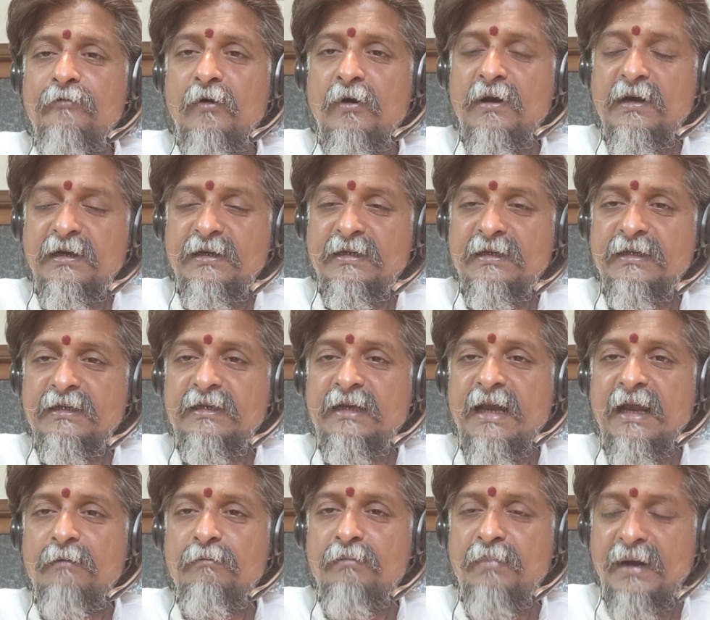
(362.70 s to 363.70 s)
foreigner
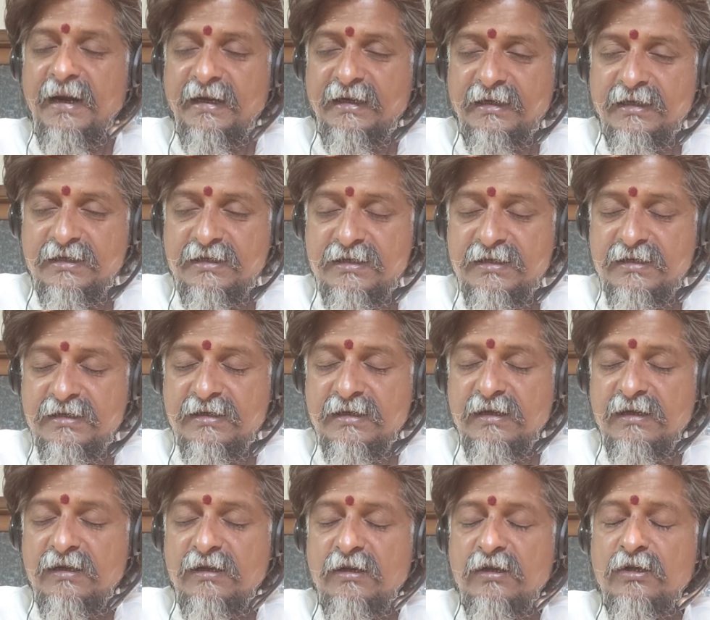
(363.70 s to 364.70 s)
can break
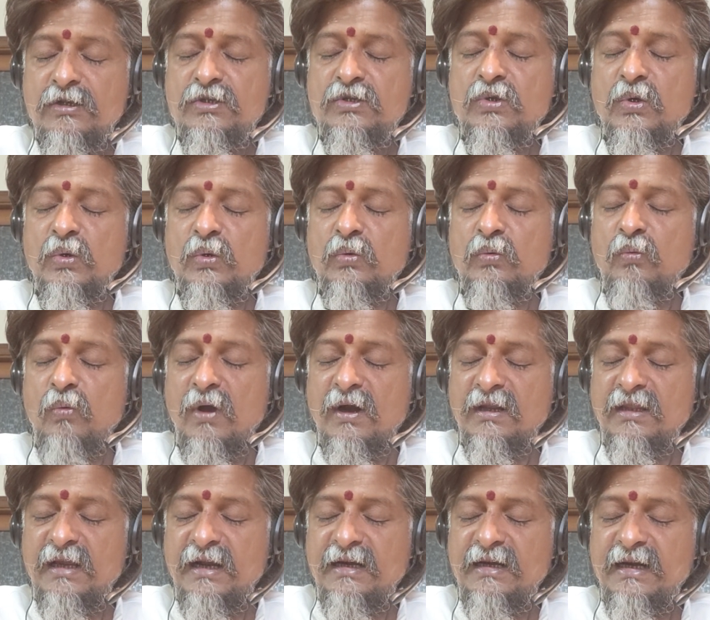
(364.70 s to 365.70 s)
us. So
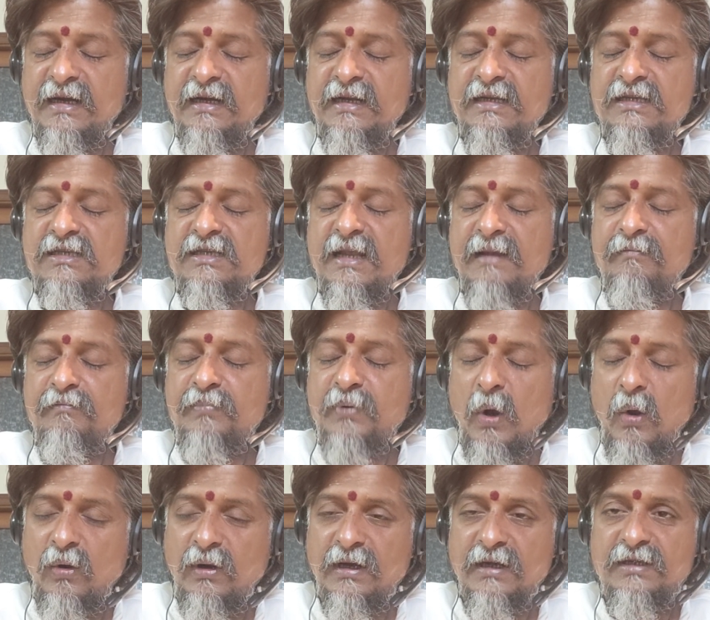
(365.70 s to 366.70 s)
what they did is they
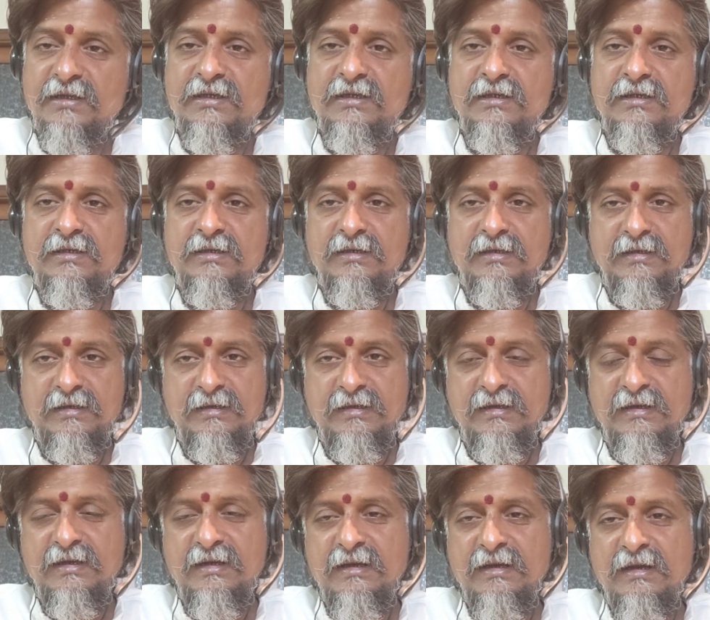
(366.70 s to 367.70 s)
broke us
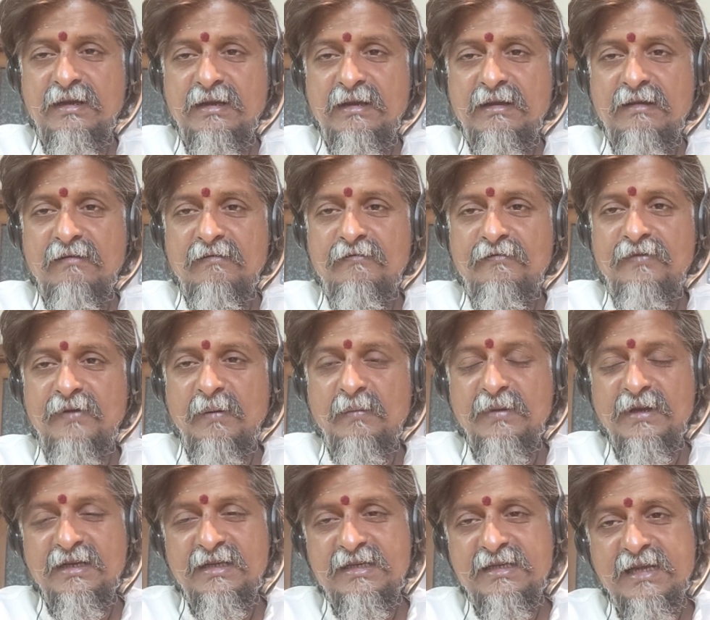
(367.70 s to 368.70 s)
from
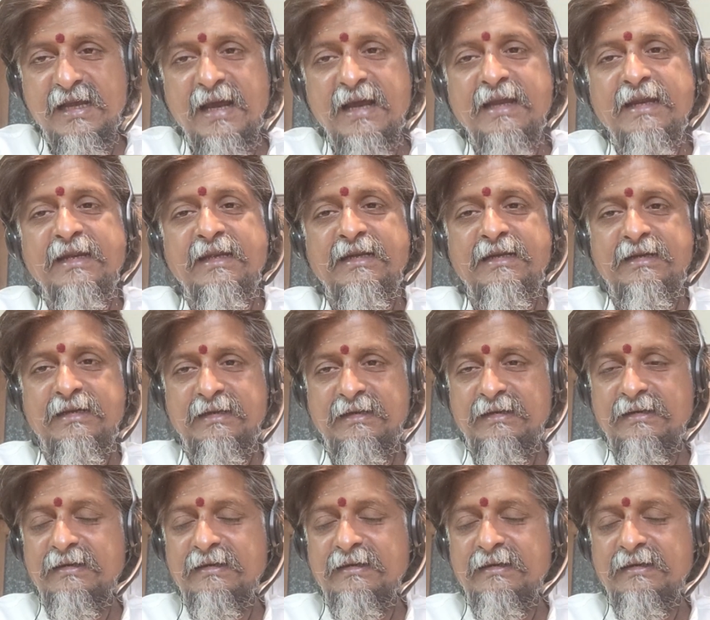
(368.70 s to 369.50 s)
inside.